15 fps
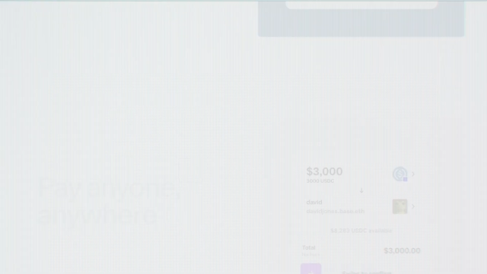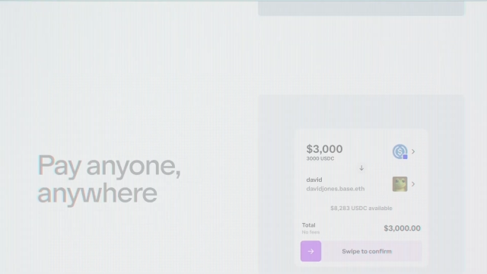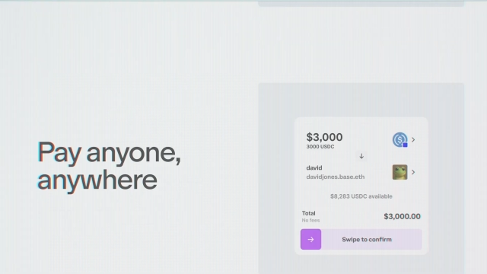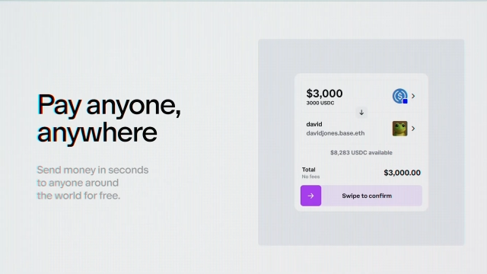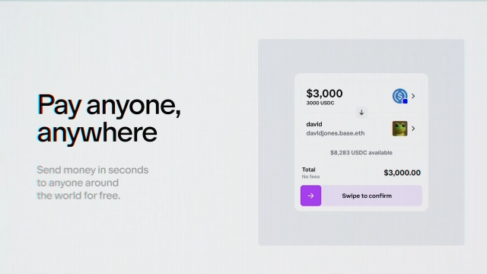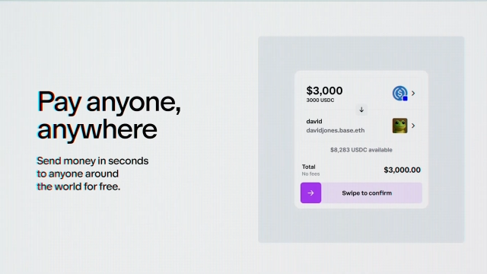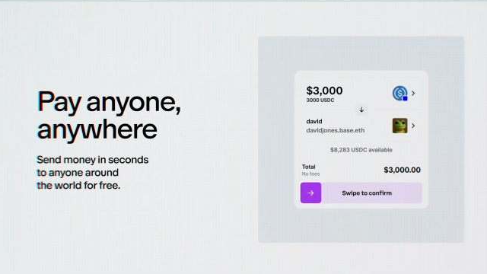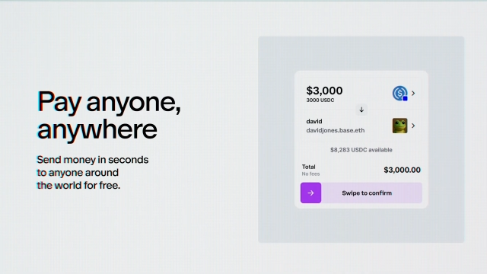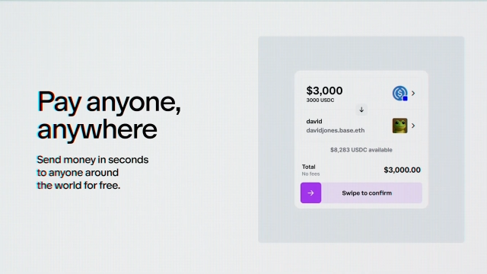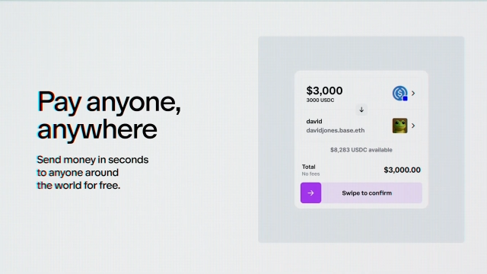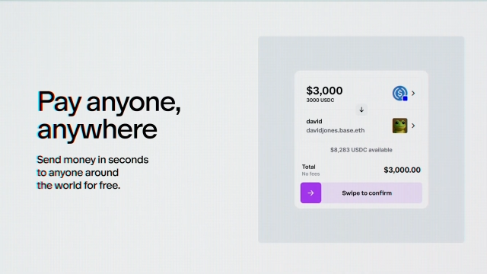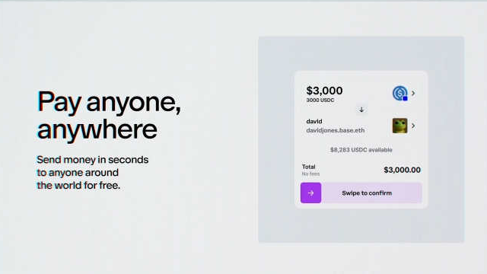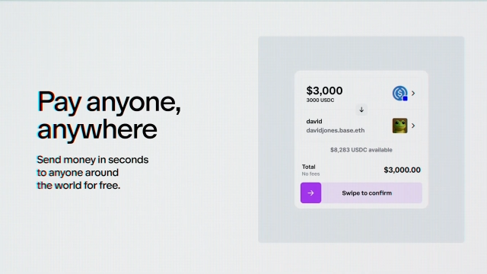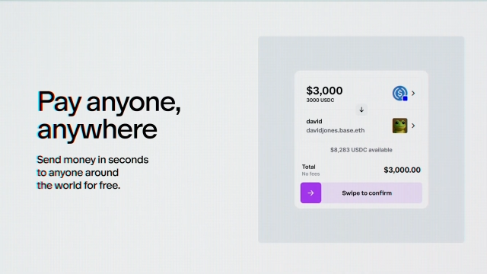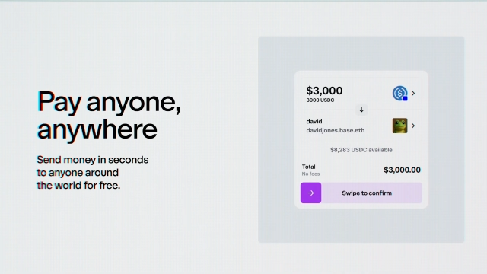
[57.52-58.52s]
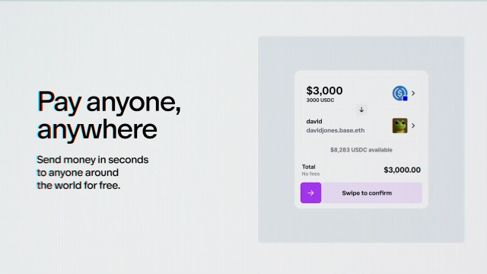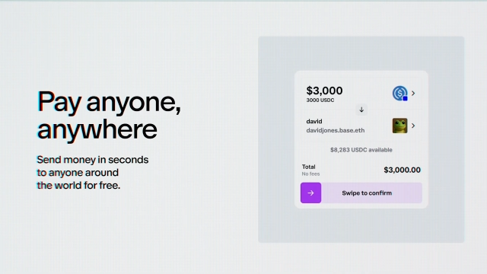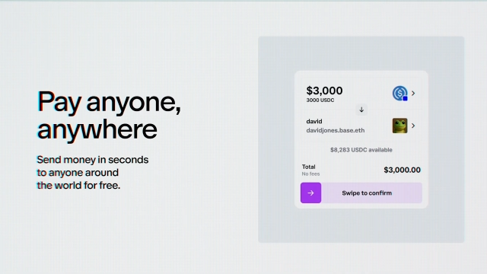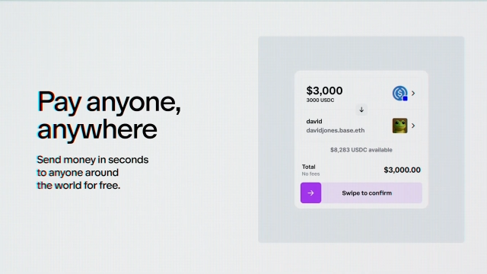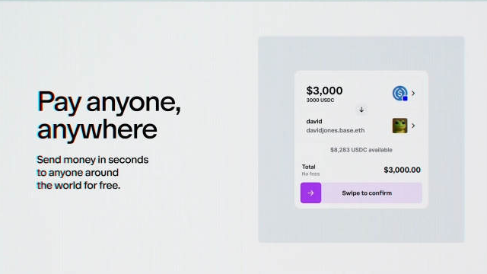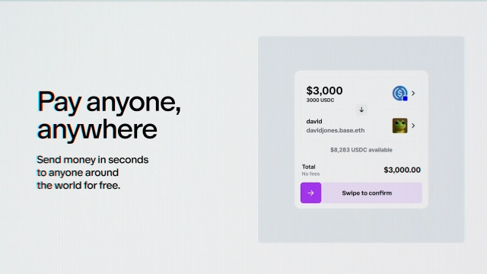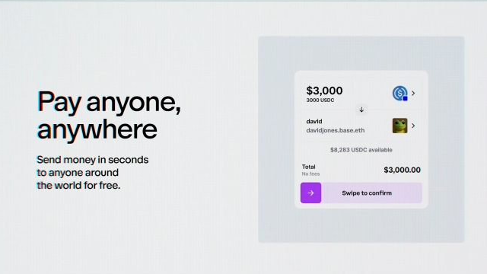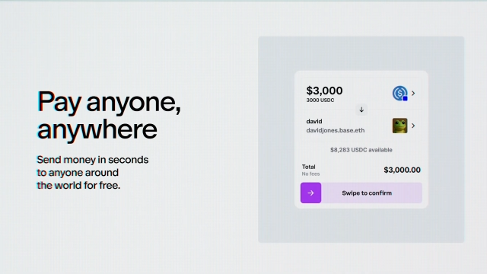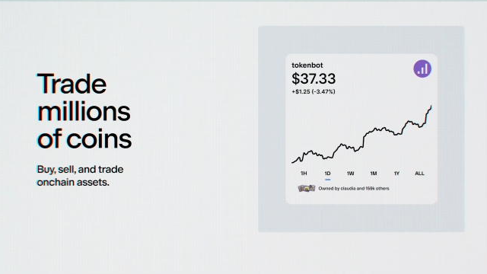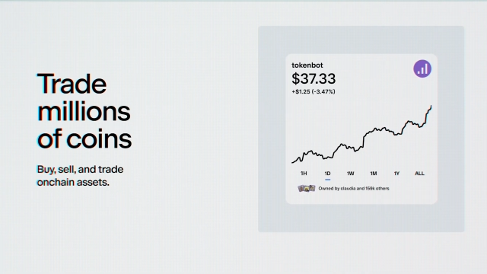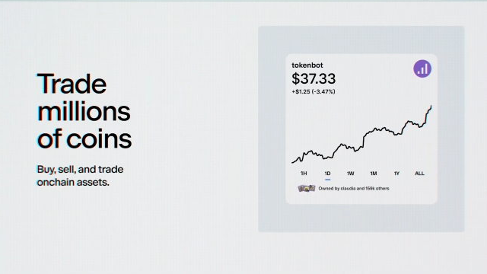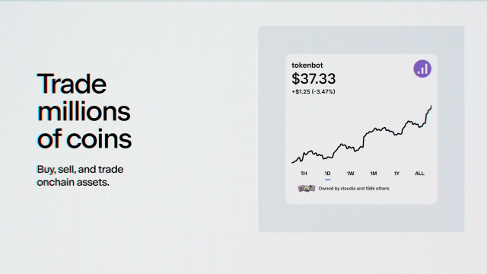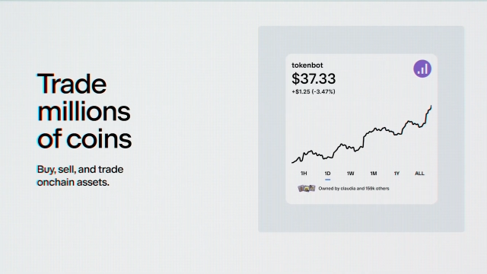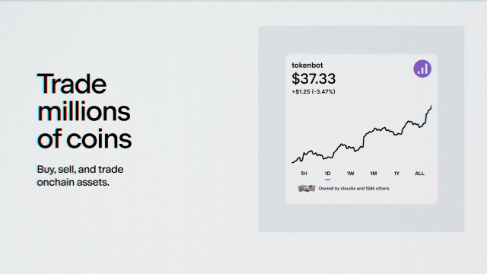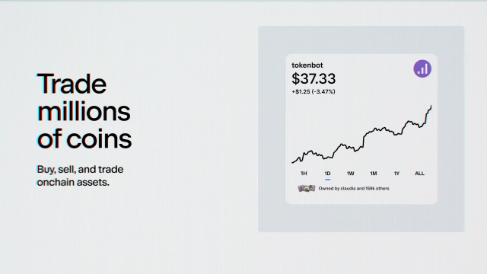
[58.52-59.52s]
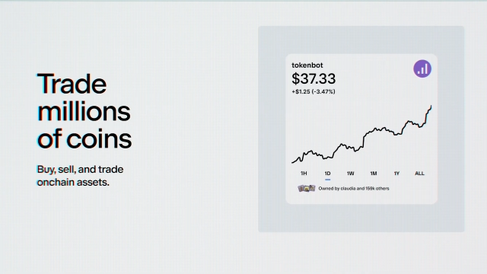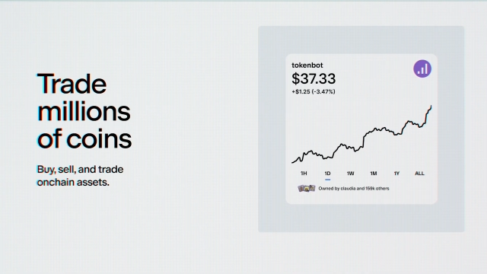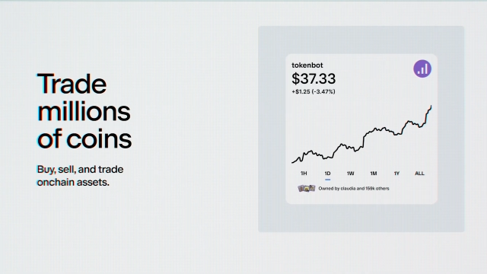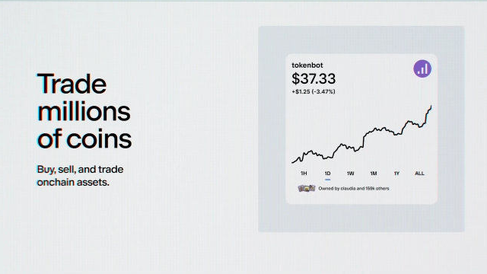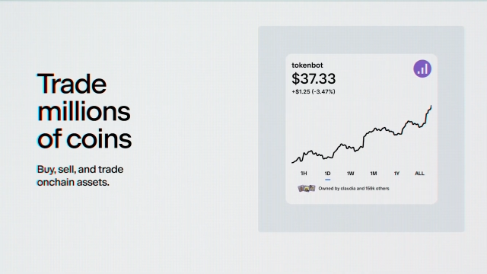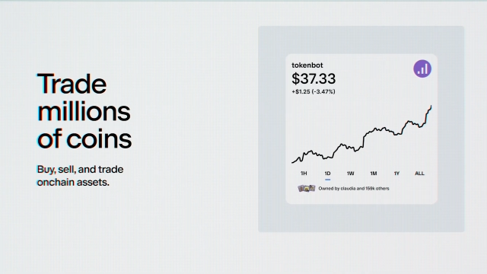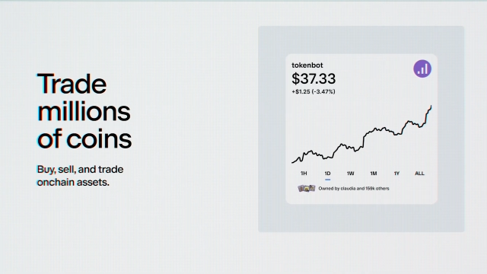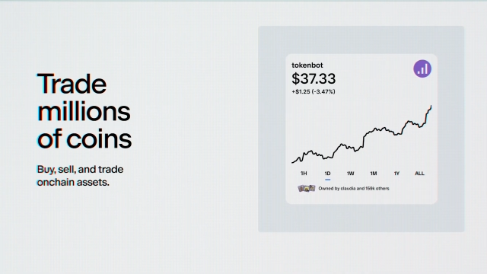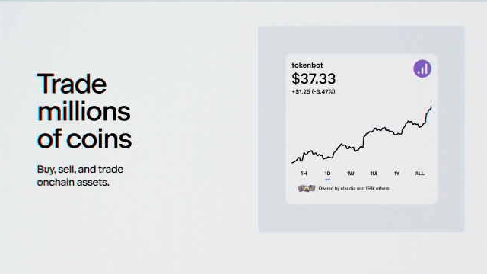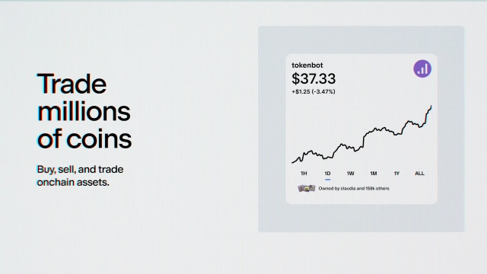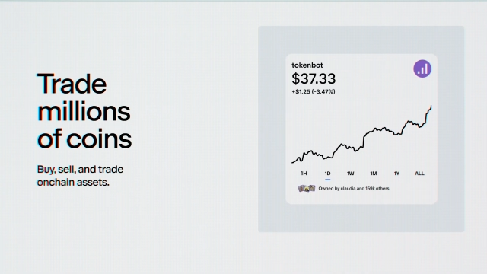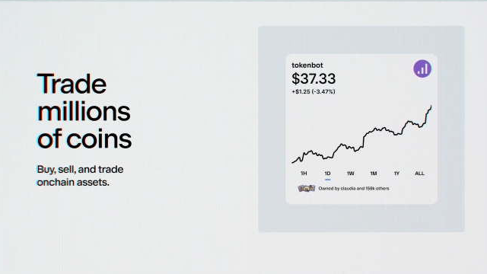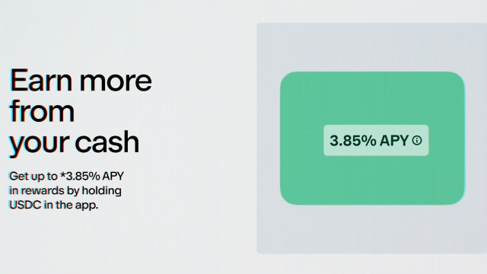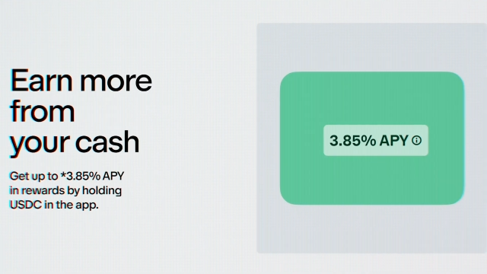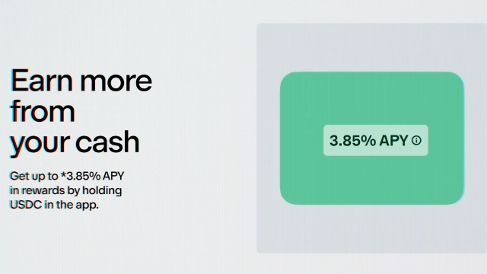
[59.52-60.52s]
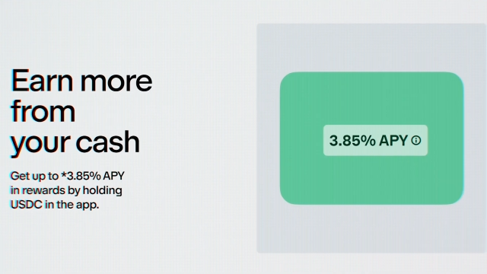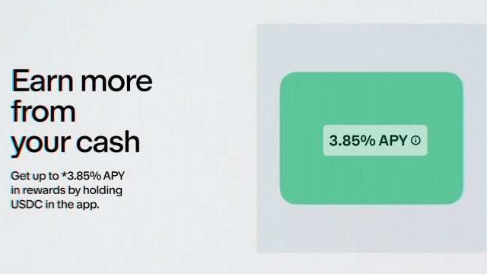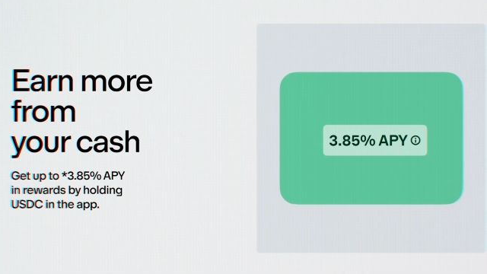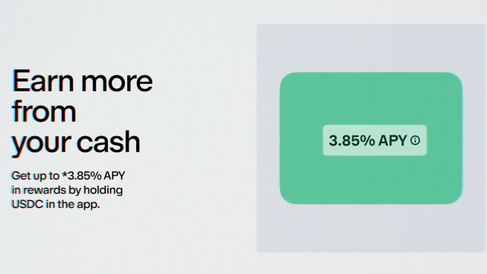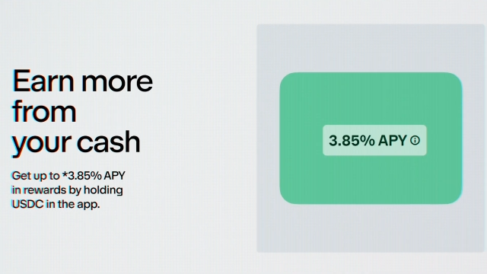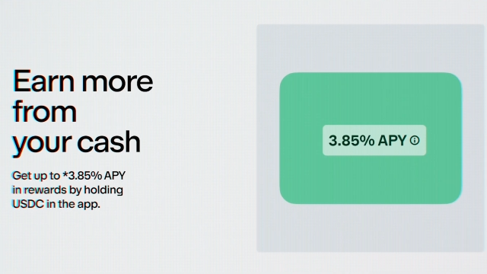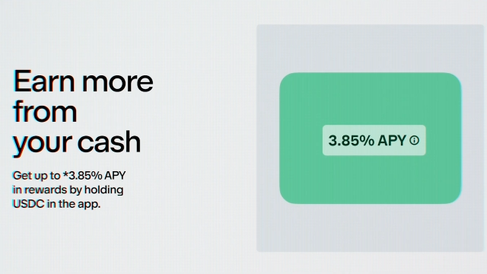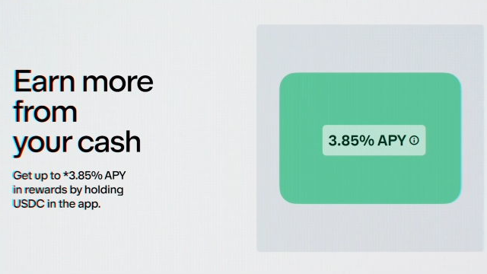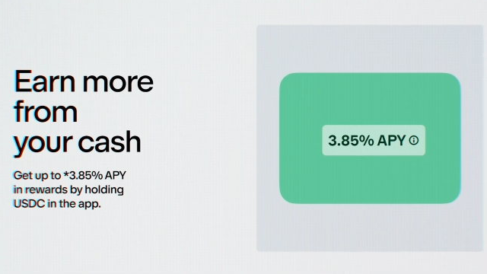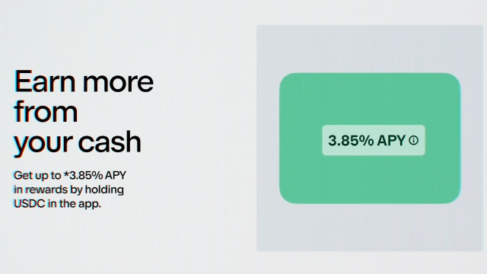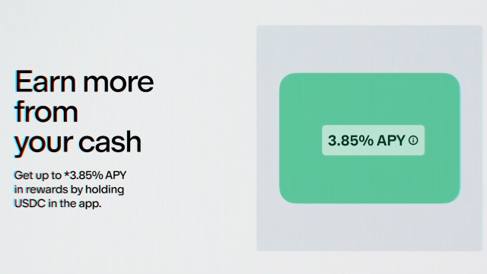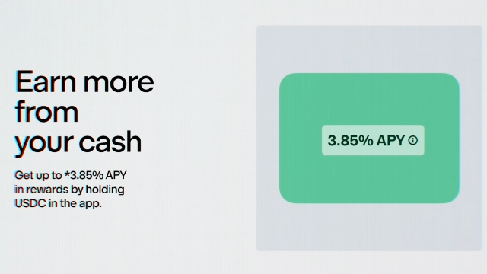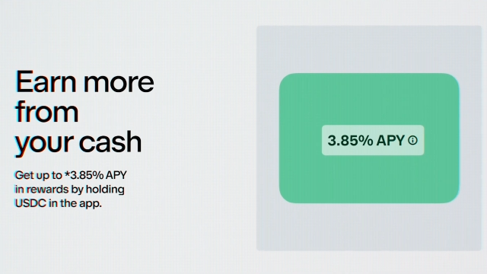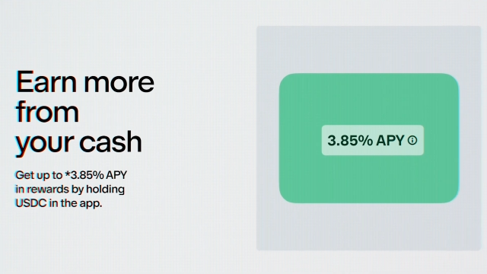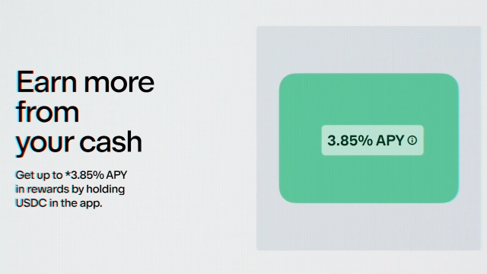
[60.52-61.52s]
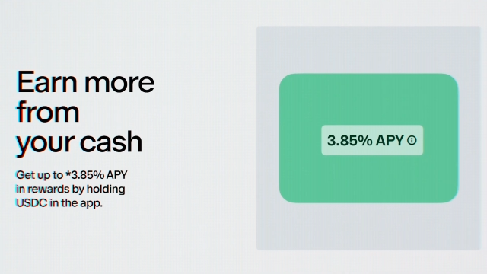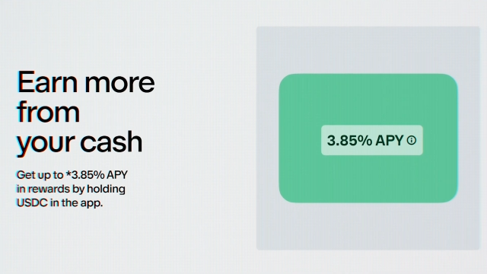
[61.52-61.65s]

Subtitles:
(no speaker visible)